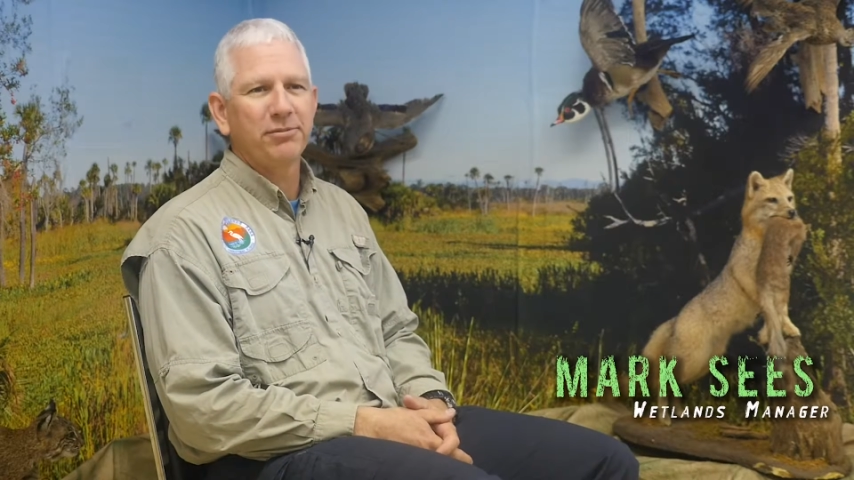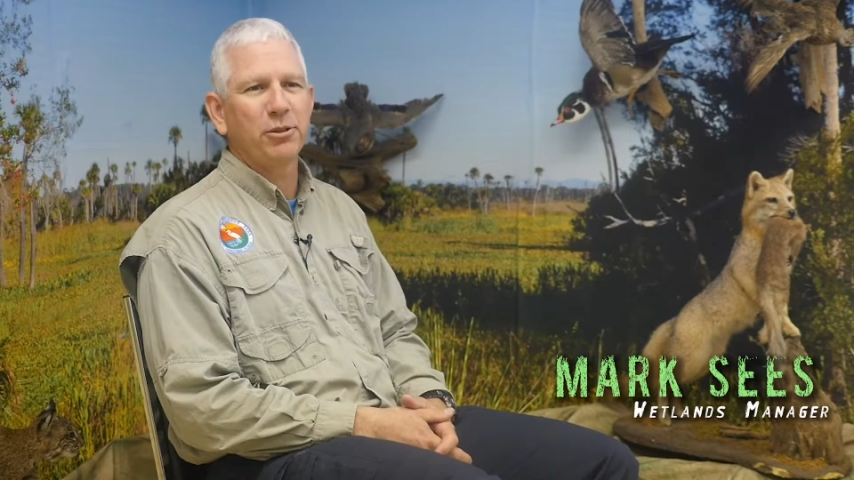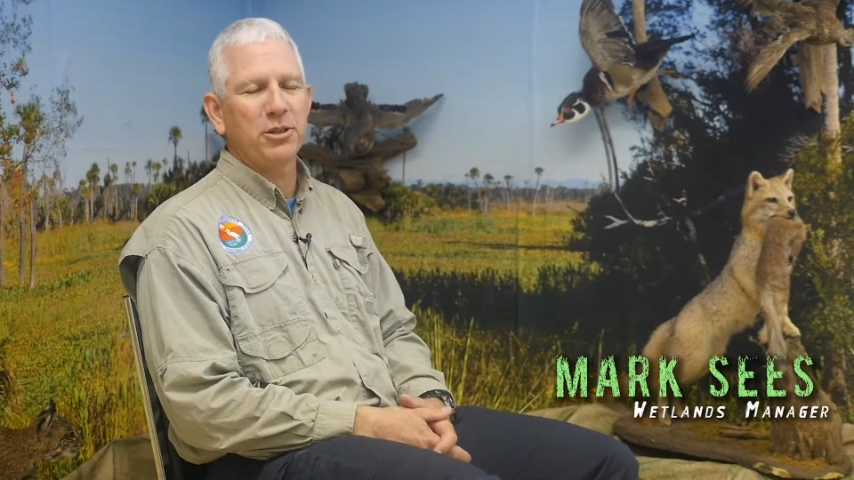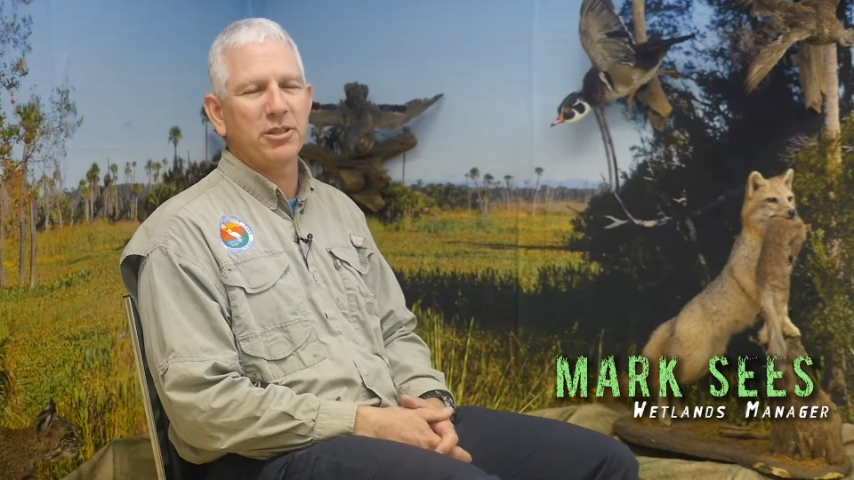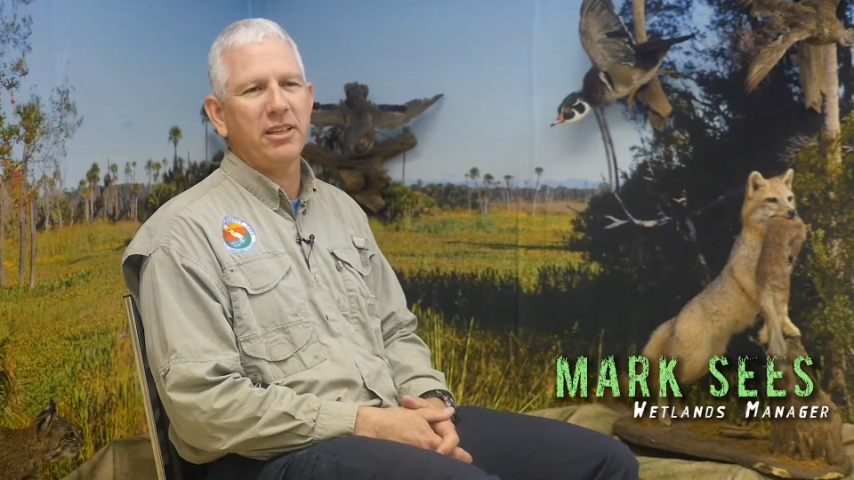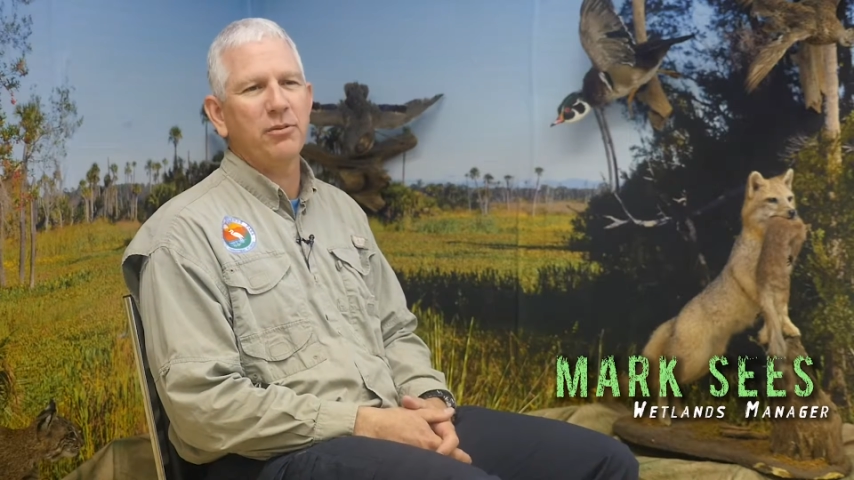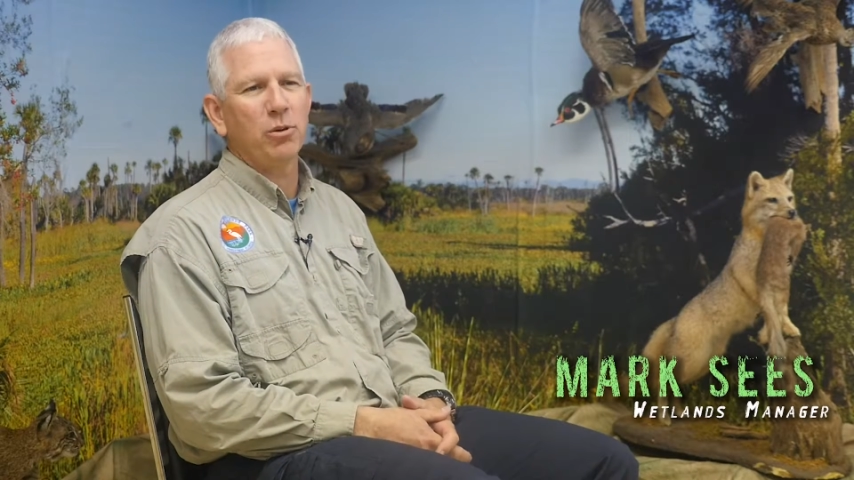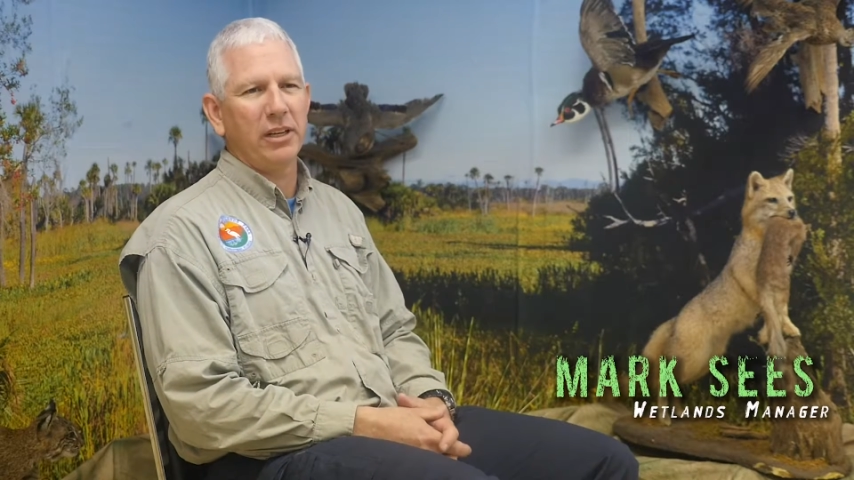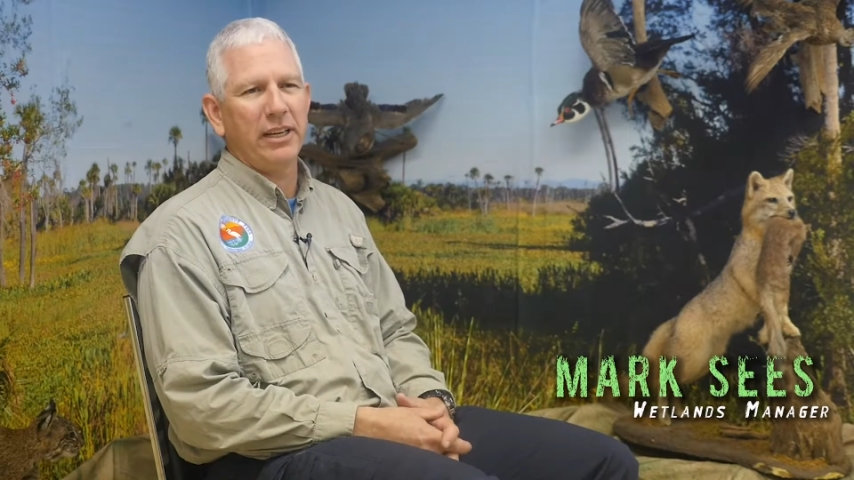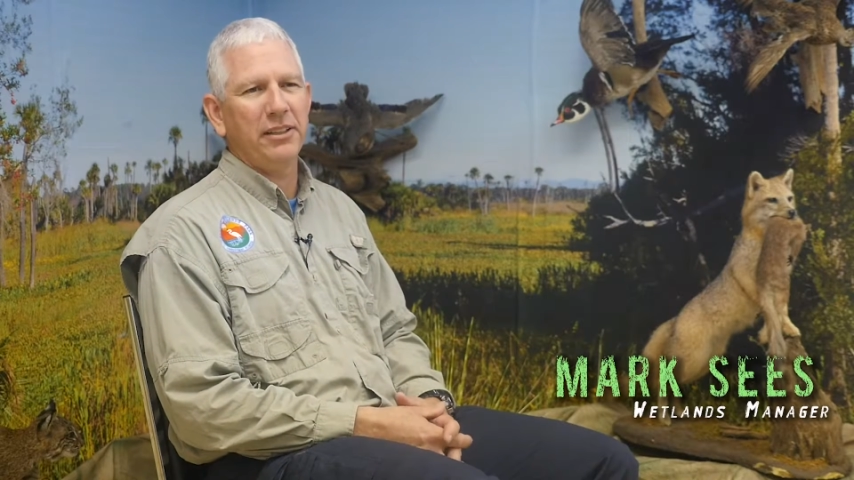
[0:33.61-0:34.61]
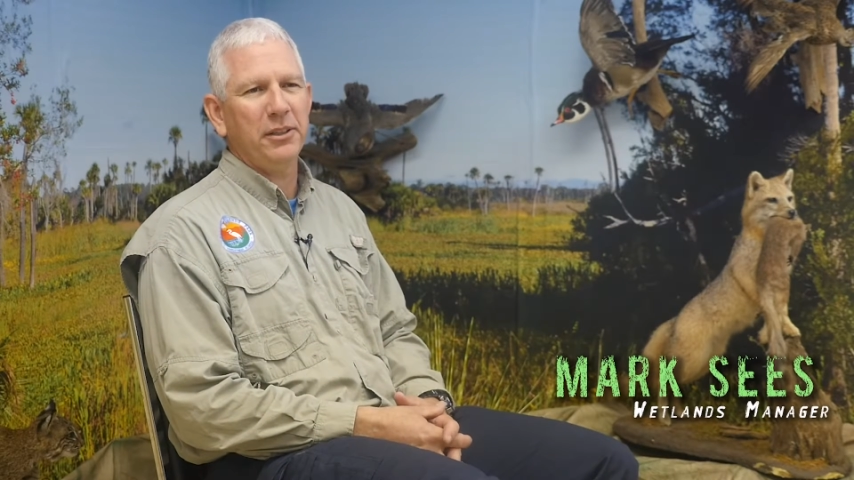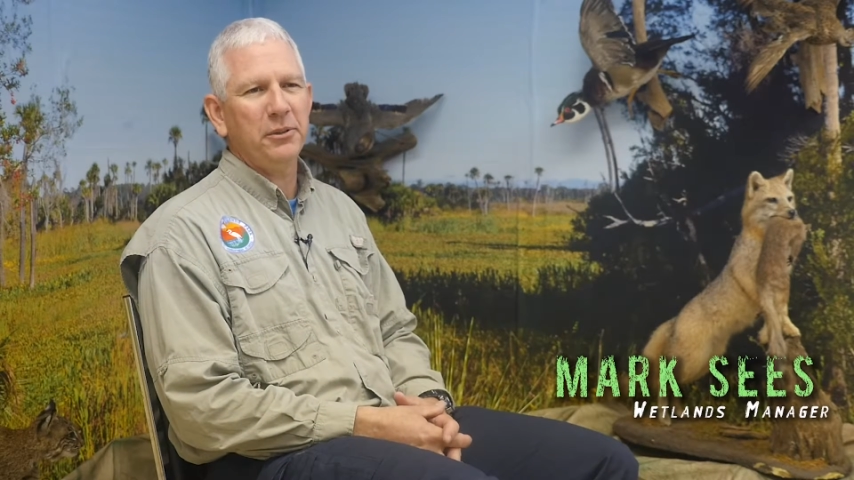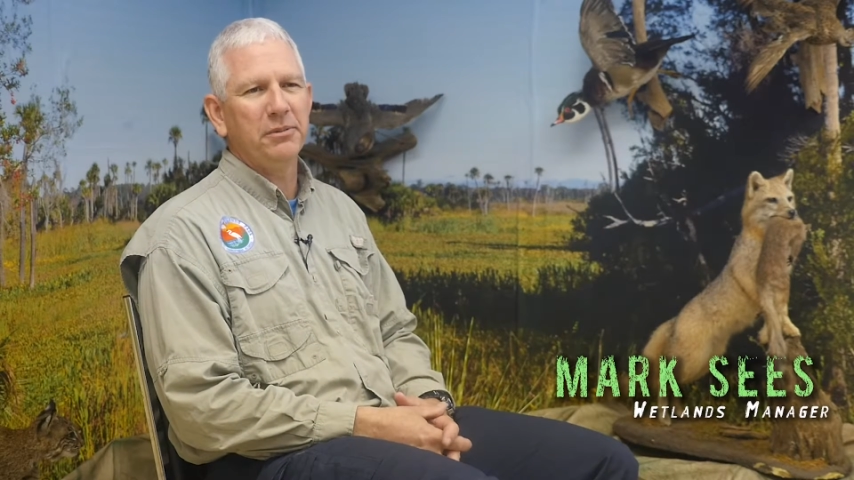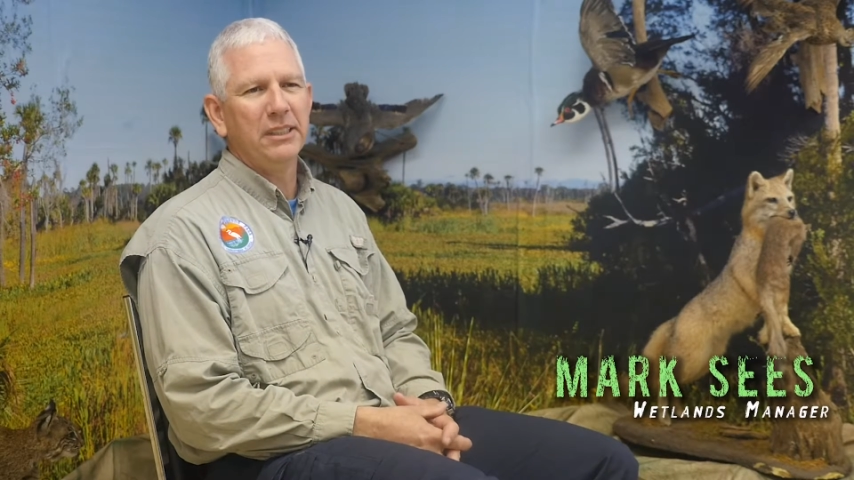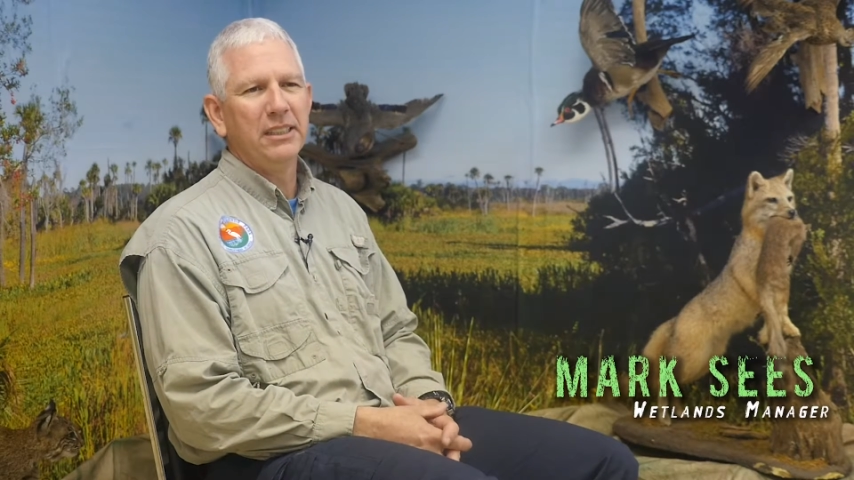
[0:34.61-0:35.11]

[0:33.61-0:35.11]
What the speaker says: for the City of Orlando.